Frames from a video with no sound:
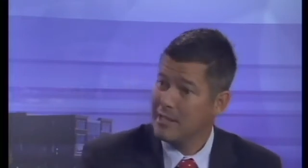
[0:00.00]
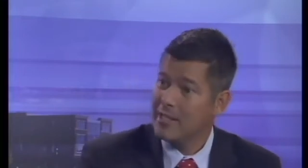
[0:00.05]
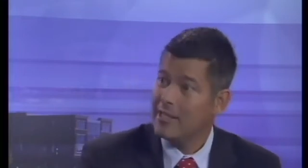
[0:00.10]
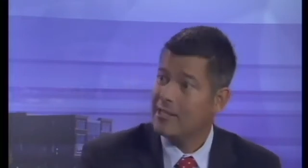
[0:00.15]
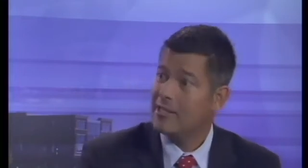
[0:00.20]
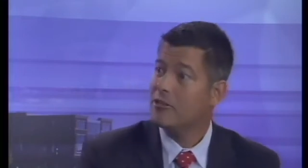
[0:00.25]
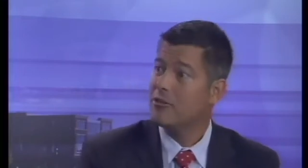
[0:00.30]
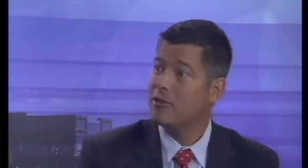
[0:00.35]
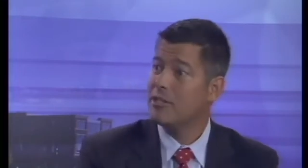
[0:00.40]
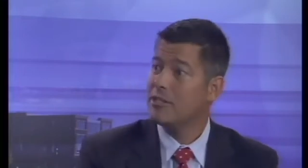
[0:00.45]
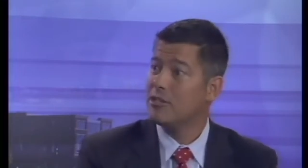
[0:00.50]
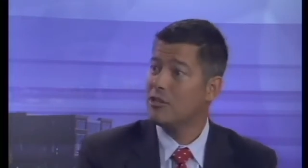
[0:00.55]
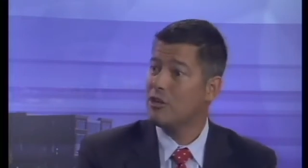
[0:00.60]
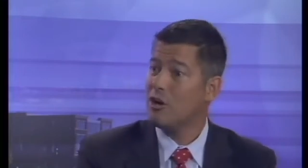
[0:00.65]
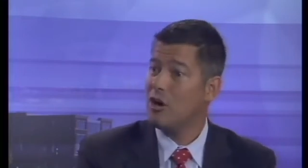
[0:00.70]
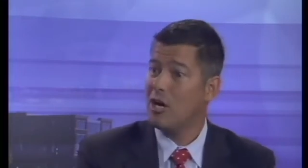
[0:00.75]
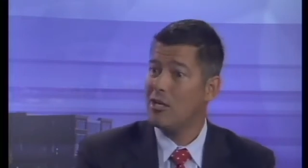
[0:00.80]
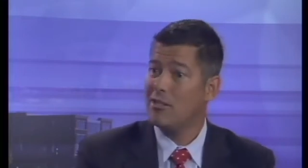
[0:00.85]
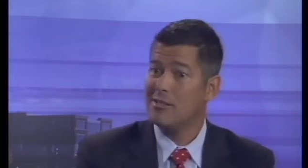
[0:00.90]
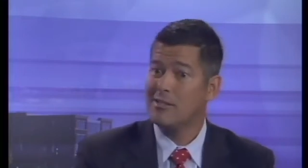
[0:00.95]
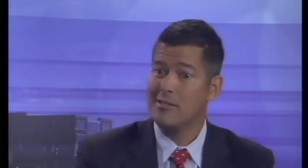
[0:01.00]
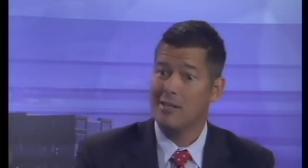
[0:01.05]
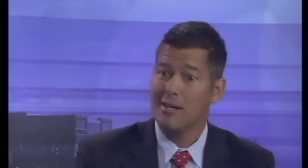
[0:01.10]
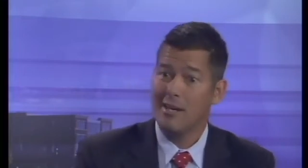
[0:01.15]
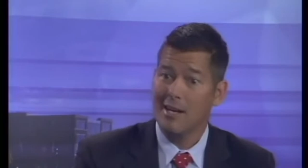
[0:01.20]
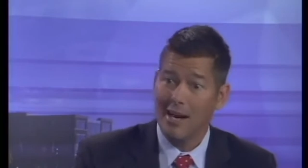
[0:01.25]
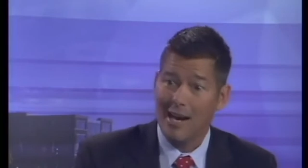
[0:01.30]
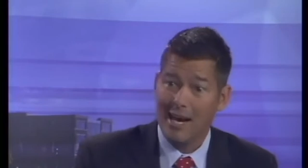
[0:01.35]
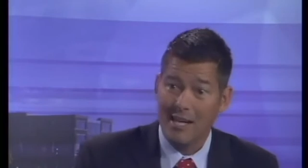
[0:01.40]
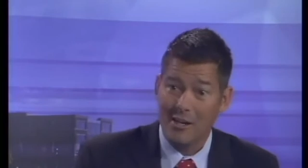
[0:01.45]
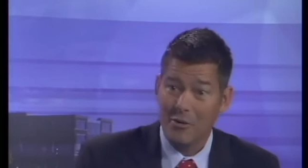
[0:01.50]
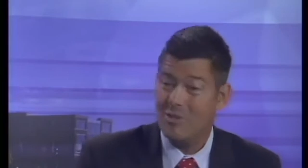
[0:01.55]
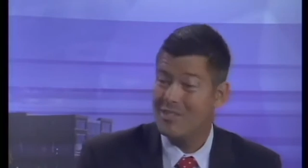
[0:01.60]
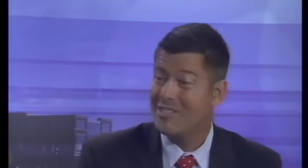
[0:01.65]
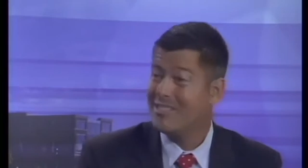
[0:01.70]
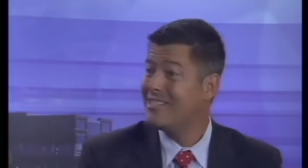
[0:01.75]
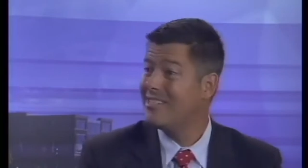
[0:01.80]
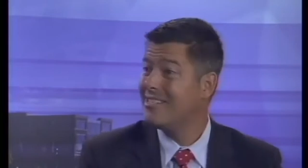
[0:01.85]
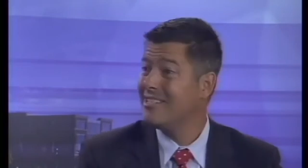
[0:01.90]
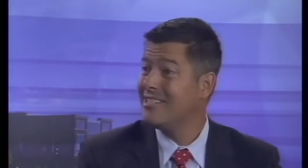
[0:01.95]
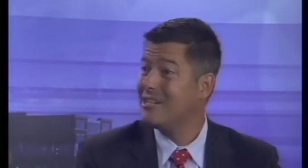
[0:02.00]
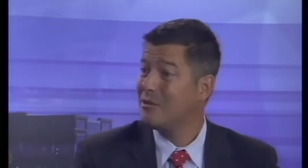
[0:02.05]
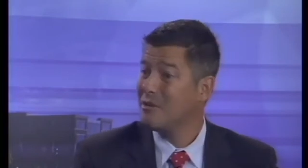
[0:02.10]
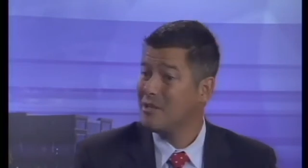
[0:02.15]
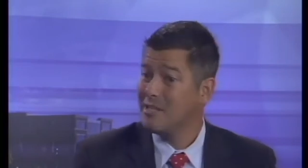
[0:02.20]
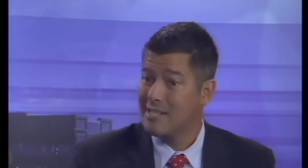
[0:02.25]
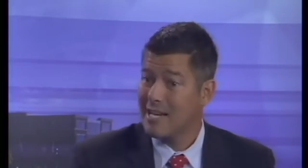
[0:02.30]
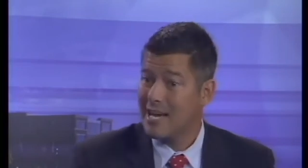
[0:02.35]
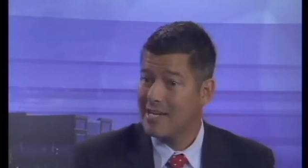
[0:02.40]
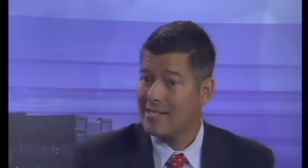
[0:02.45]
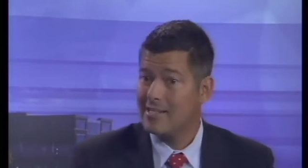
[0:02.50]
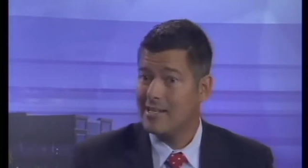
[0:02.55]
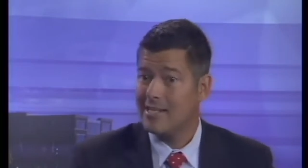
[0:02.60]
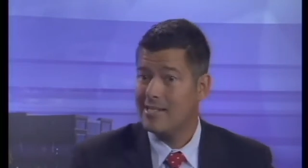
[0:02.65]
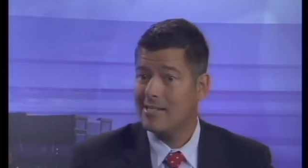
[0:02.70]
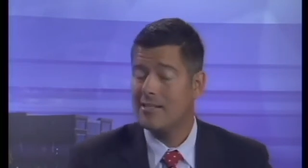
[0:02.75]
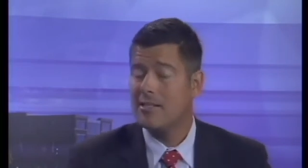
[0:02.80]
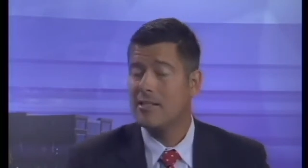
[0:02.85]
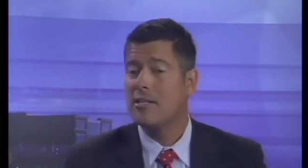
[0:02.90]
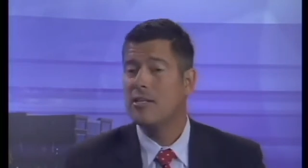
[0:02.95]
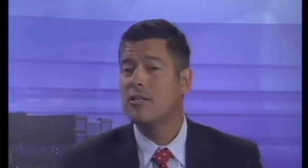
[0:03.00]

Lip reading: Increased costs. I think we're going to see decreased access.